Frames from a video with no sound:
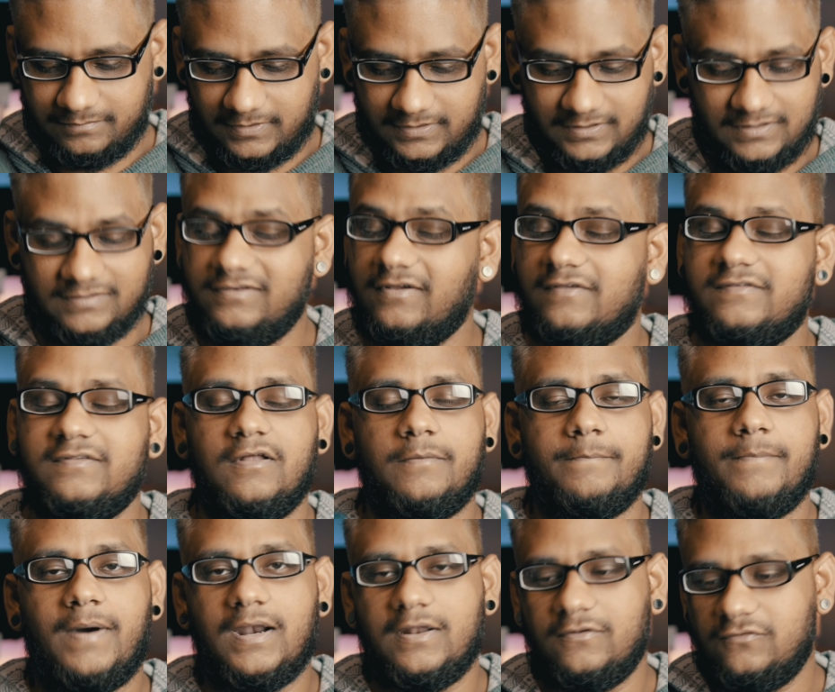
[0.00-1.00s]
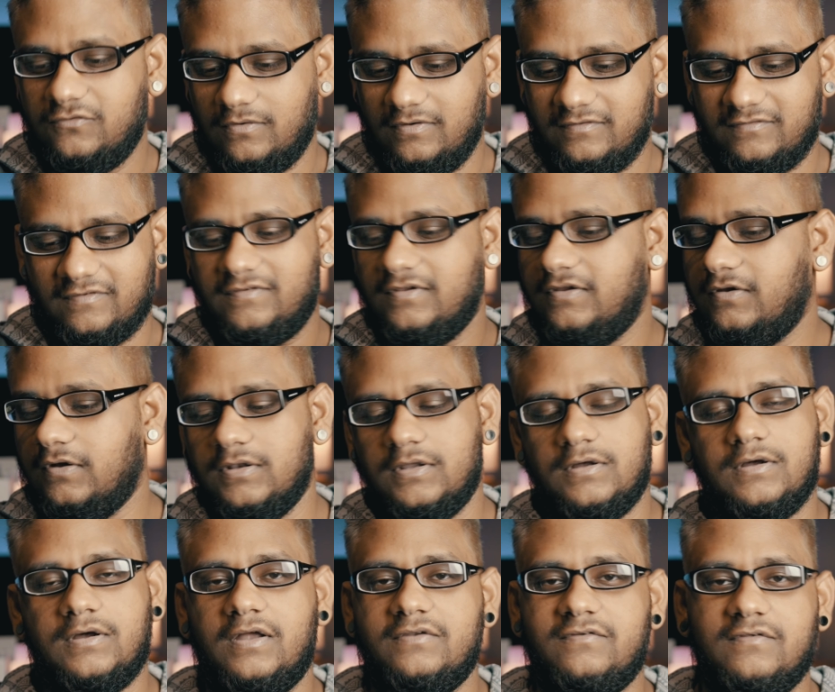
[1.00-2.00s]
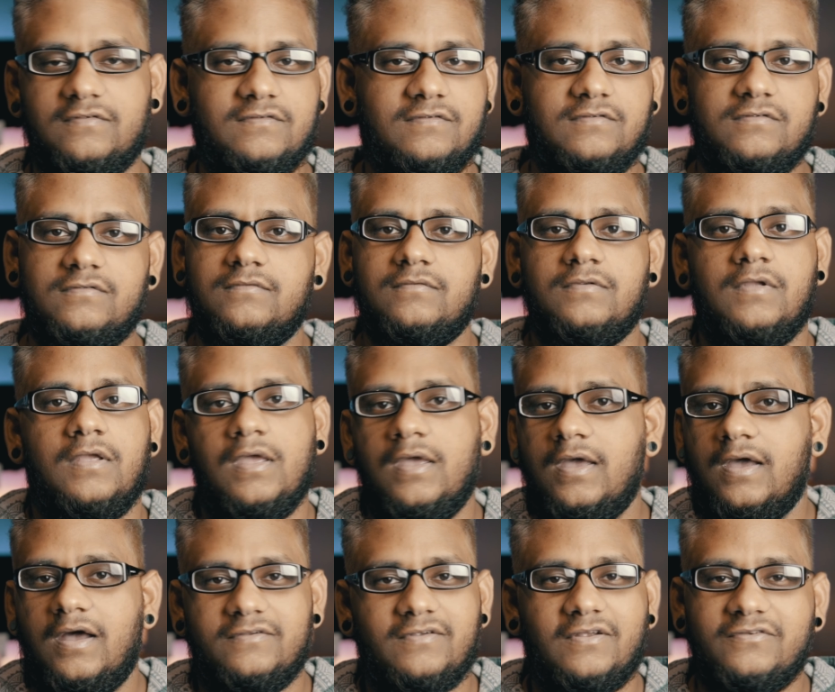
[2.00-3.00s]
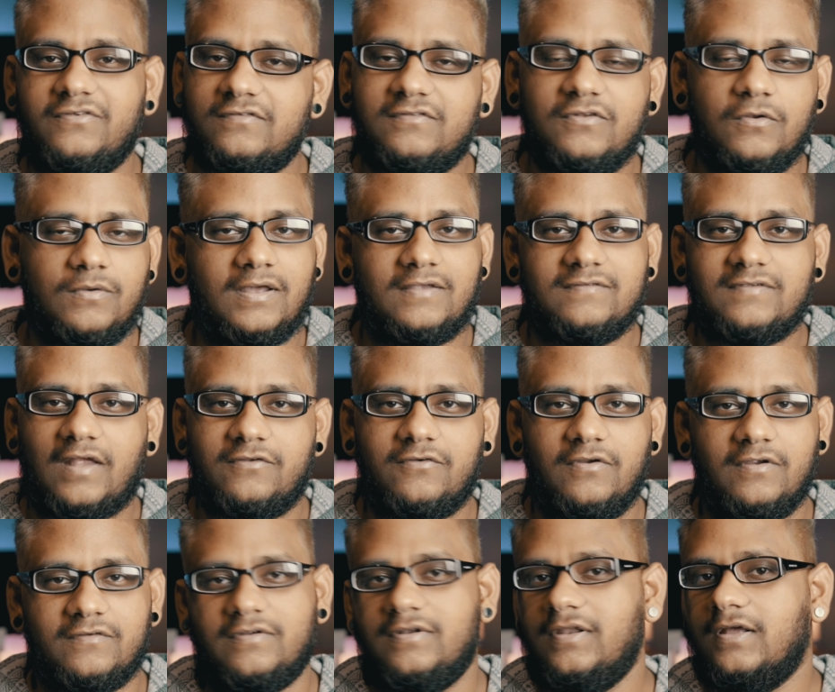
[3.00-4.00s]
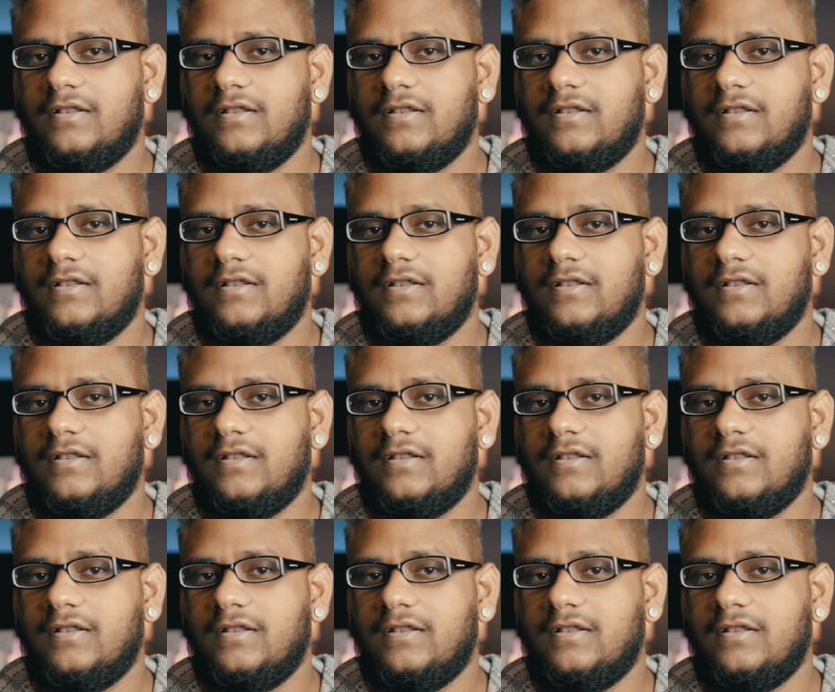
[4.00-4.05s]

But it doesn't look bad at all. It's just the color. I just don't like saturation.